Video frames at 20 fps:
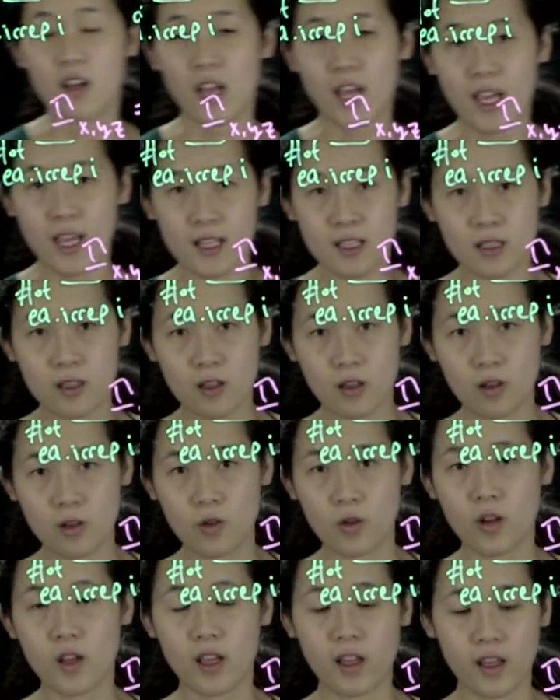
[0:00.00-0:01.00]

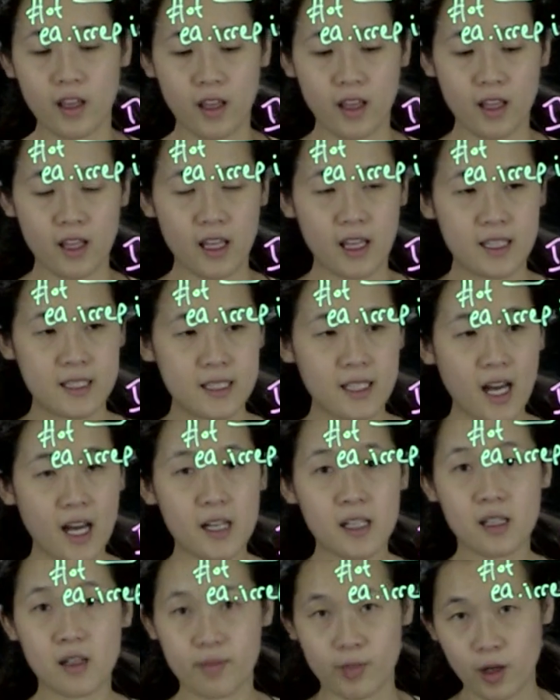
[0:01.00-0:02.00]
a2 is not a
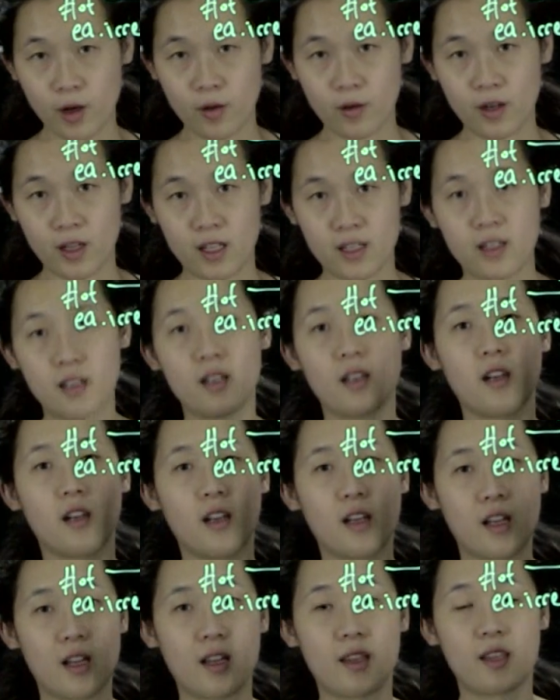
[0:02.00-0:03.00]
component
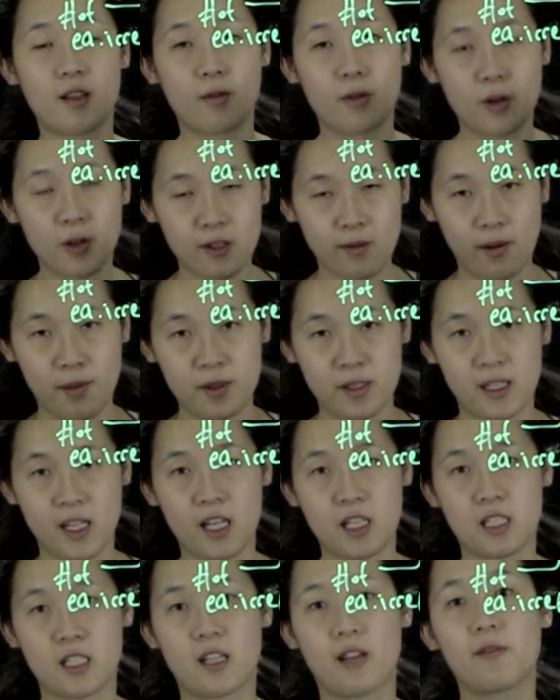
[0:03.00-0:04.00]
in the reduced
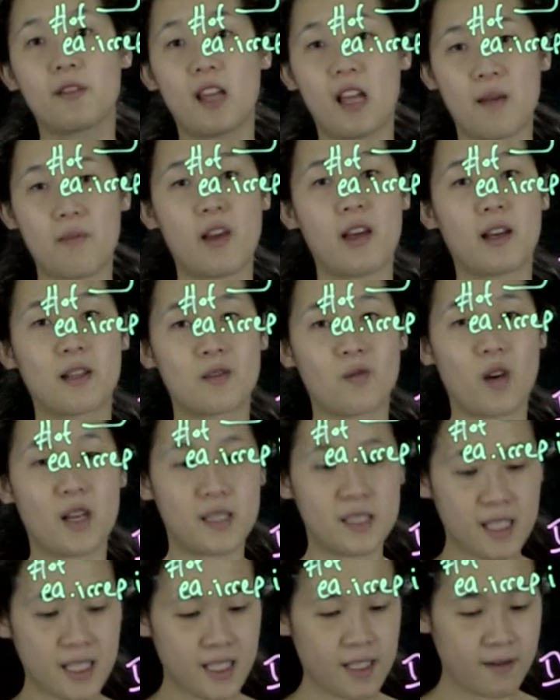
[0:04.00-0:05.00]
representation of gamma
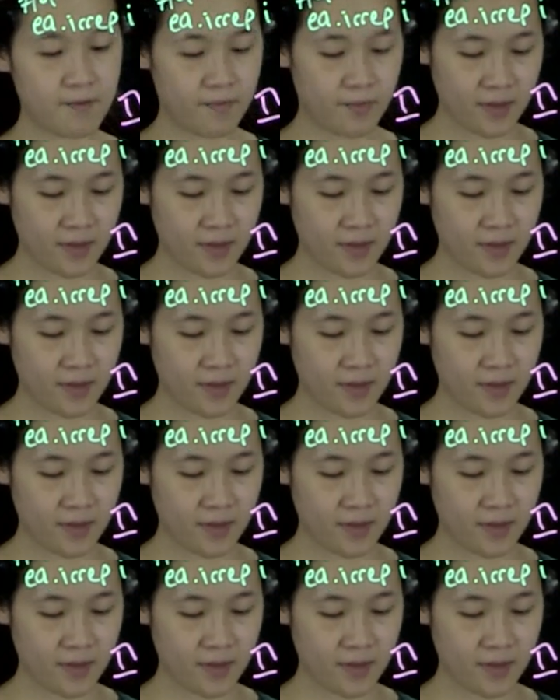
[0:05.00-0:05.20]
xyz.